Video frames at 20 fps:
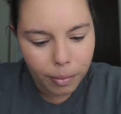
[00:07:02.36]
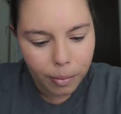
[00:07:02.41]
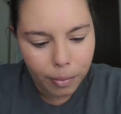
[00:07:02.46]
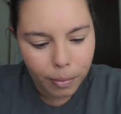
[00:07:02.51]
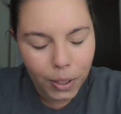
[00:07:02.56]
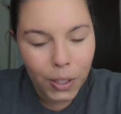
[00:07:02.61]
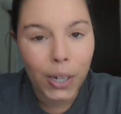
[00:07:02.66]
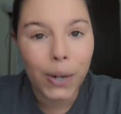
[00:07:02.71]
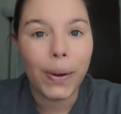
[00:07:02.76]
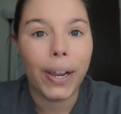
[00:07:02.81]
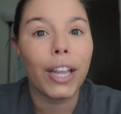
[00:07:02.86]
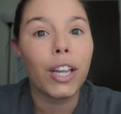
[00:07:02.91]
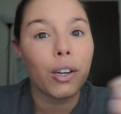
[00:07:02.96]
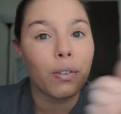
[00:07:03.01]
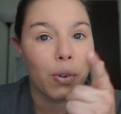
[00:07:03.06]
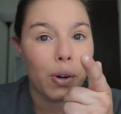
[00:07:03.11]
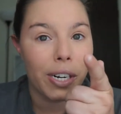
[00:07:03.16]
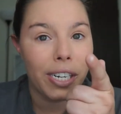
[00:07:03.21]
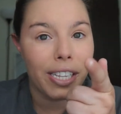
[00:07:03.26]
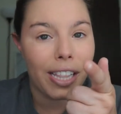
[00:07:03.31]
So anyway, look
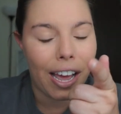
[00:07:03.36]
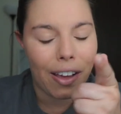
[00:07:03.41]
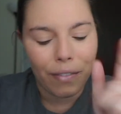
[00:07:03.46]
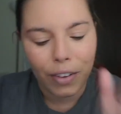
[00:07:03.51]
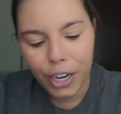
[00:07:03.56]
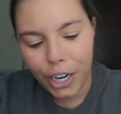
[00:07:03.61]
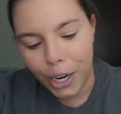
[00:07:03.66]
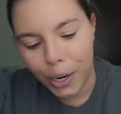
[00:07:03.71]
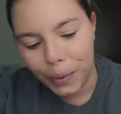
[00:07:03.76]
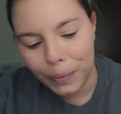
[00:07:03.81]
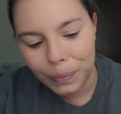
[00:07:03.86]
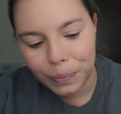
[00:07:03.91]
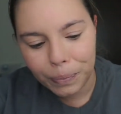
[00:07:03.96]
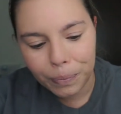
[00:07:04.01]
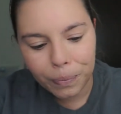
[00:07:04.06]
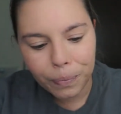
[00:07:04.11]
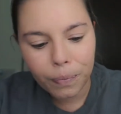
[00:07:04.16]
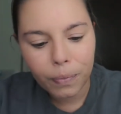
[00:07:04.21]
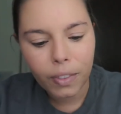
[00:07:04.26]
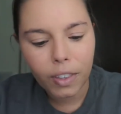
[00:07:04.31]
forward to that video.
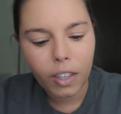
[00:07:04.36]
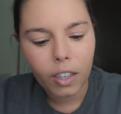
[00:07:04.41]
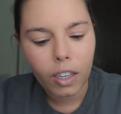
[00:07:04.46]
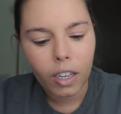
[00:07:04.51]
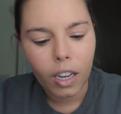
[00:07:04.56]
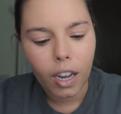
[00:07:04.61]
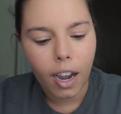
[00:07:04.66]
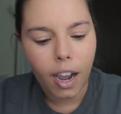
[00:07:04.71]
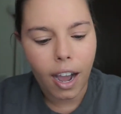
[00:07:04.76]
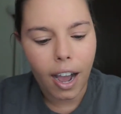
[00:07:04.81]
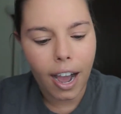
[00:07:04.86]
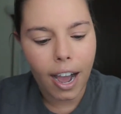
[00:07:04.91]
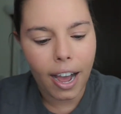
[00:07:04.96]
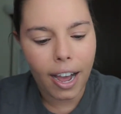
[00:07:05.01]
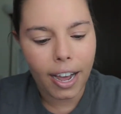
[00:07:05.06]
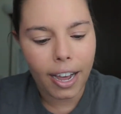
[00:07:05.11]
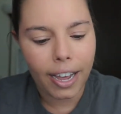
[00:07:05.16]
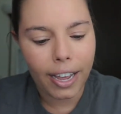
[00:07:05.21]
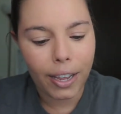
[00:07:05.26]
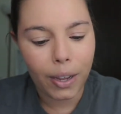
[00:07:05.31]

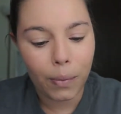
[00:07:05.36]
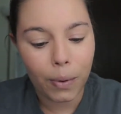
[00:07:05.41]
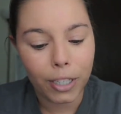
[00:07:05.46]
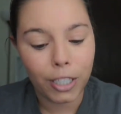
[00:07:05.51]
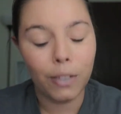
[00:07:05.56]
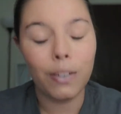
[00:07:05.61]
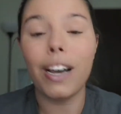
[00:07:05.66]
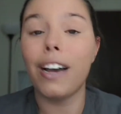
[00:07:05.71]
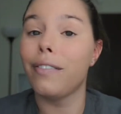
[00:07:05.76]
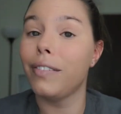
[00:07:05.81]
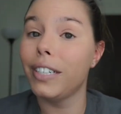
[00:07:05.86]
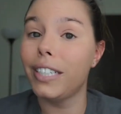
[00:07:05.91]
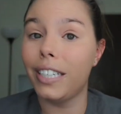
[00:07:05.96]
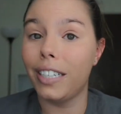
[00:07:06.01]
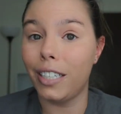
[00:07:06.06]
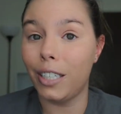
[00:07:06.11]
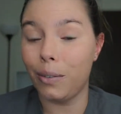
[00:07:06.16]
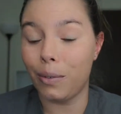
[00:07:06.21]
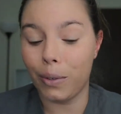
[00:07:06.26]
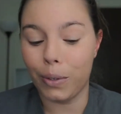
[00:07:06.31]
I went to every
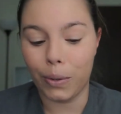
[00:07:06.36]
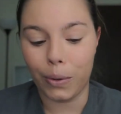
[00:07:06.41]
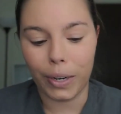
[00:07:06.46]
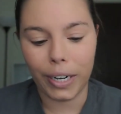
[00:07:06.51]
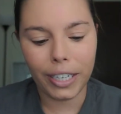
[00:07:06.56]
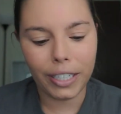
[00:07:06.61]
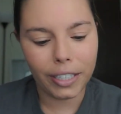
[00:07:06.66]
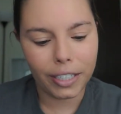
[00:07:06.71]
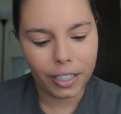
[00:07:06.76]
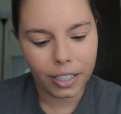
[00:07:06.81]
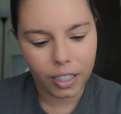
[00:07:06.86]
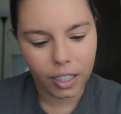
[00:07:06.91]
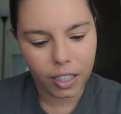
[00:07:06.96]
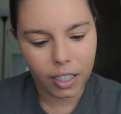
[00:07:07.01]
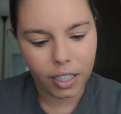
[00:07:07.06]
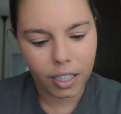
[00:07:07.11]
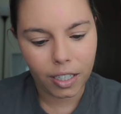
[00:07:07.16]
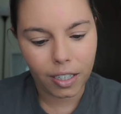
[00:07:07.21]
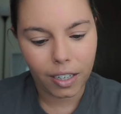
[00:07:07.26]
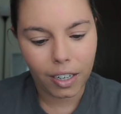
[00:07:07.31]
Disney resort.
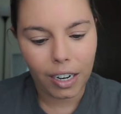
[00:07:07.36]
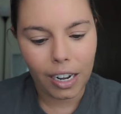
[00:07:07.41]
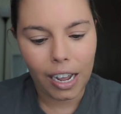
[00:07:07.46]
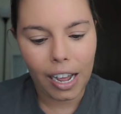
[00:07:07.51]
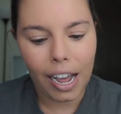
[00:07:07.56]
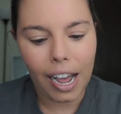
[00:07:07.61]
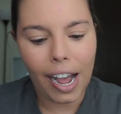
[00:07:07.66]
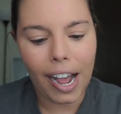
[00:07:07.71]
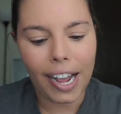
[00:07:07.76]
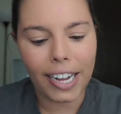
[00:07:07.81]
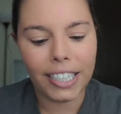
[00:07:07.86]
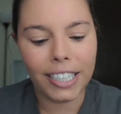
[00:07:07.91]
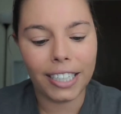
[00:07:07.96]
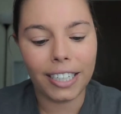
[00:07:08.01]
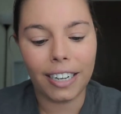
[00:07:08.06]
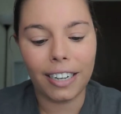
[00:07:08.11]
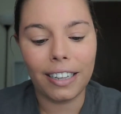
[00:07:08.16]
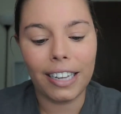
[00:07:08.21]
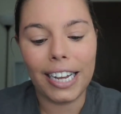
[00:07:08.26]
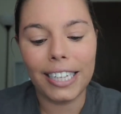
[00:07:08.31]
I took
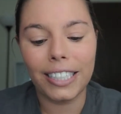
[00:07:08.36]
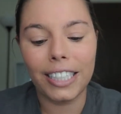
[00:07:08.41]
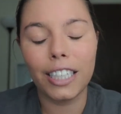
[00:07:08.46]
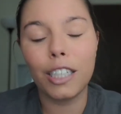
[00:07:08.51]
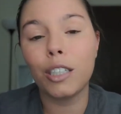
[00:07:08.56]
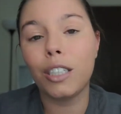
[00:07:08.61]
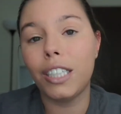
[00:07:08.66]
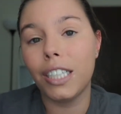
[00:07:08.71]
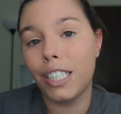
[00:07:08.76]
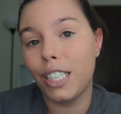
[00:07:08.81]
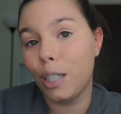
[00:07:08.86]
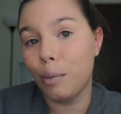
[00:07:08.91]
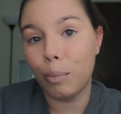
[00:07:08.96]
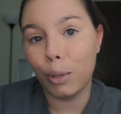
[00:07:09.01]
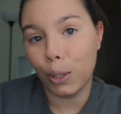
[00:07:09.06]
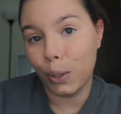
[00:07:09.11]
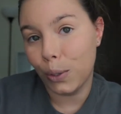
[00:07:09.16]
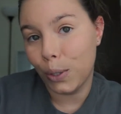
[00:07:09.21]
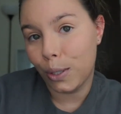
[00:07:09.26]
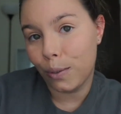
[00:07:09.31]
a classic Disney
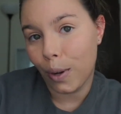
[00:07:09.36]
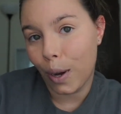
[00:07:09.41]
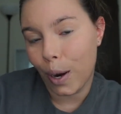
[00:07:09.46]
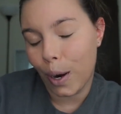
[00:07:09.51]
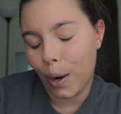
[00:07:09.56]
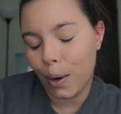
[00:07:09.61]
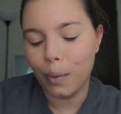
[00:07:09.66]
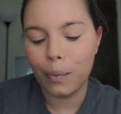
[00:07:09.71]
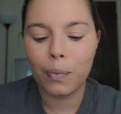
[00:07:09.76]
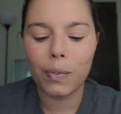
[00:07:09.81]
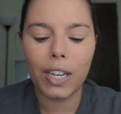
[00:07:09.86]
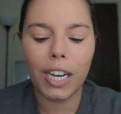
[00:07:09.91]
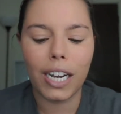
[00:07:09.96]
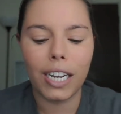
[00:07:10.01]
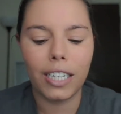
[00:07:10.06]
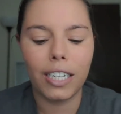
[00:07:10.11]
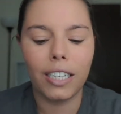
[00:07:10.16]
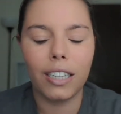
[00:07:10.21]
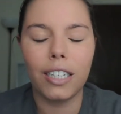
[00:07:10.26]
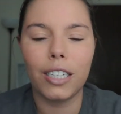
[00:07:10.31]
balloons photo. I
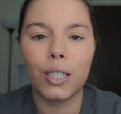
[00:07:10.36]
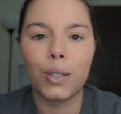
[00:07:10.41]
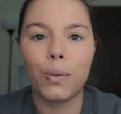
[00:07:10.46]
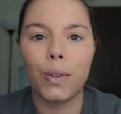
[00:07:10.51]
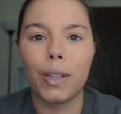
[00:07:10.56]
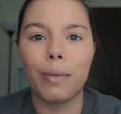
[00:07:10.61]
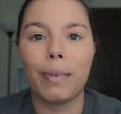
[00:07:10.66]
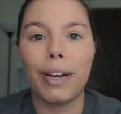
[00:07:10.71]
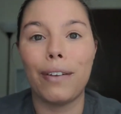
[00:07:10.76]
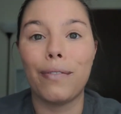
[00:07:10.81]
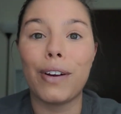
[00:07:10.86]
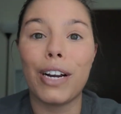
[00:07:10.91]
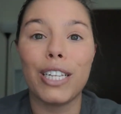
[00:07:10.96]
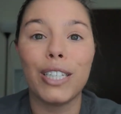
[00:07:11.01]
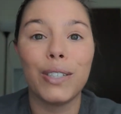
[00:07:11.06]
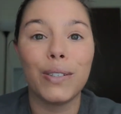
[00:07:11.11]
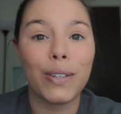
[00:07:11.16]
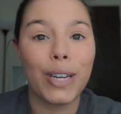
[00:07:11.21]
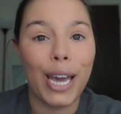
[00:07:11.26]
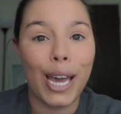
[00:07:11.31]
did this with my
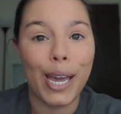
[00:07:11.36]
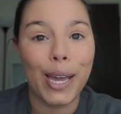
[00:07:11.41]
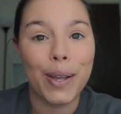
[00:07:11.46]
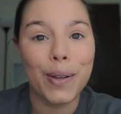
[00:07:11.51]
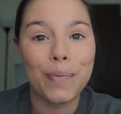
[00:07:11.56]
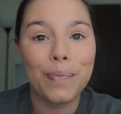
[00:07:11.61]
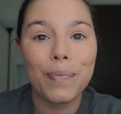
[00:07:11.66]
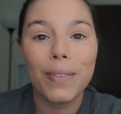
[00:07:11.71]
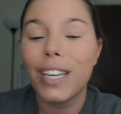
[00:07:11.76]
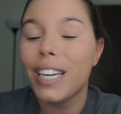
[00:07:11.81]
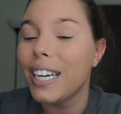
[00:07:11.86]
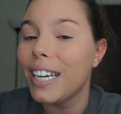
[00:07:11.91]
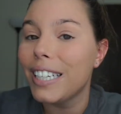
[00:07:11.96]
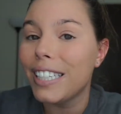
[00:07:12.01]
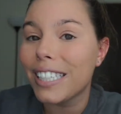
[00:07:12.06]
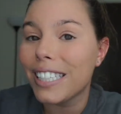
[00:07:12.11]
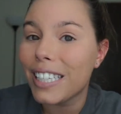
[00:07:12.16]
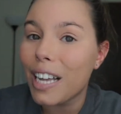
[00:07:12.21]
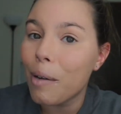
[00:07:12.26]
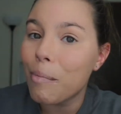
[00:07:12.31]
friends who came in
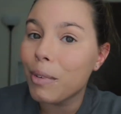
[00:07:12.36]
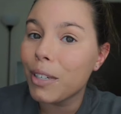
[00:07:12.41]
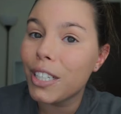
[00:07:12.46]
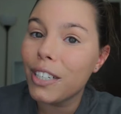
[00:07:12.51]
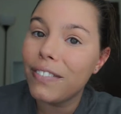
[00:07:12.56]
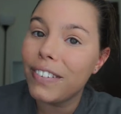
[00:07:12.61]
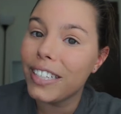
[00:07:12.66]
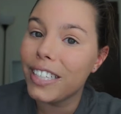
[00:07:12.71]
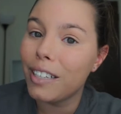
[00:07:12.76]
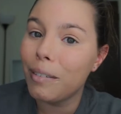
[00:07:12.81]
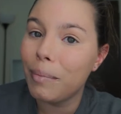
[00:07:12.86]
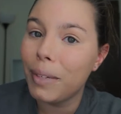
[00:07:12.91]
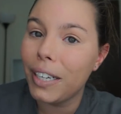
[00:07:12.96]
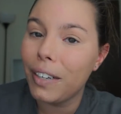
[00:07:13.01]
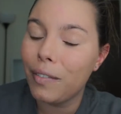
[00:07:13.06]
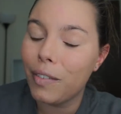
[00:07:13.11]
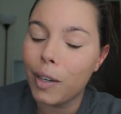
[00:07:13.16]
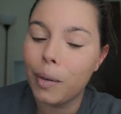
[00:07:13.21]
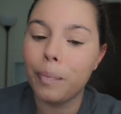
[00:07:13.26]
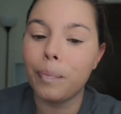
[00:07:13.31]
December to visit me
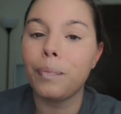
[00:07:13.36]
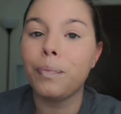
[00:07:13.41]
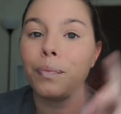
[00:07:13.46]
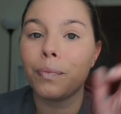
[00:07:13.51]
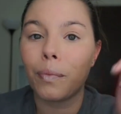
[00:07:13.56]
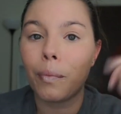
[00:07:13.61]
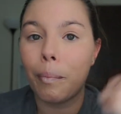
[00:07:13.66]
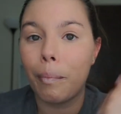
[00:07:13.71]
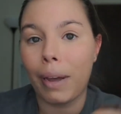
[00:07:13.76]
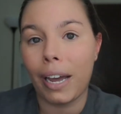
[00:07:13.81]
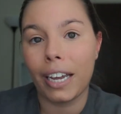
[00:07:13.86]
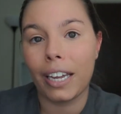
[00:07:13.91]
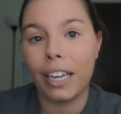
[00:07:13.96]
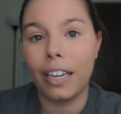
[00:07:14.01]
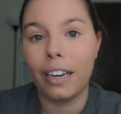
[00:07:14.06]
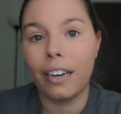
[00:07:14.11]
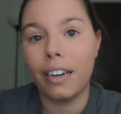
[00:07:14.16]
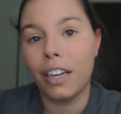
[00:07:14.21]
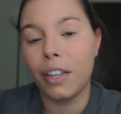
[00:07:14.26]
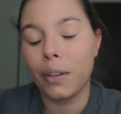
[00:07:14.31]
from back
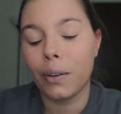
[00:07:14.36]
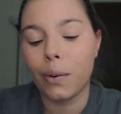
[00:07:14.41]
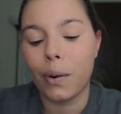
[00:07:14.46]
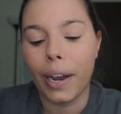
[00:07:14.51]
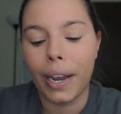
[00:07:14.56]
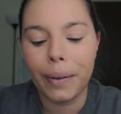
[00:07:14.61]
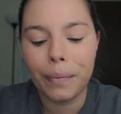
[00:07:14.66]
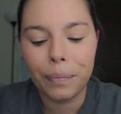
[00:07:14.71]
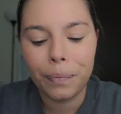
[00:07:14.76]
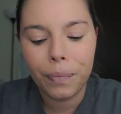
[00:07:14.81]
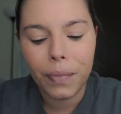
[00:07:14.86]
in Illinois.